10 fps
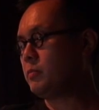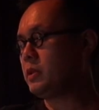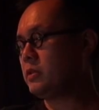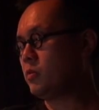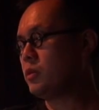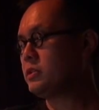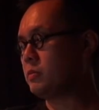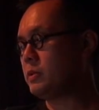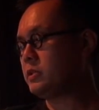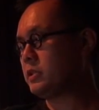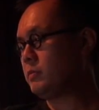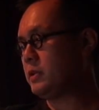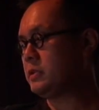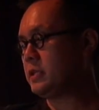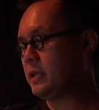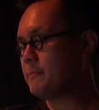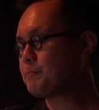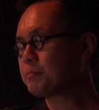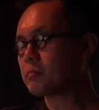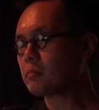P, the recent PCPT.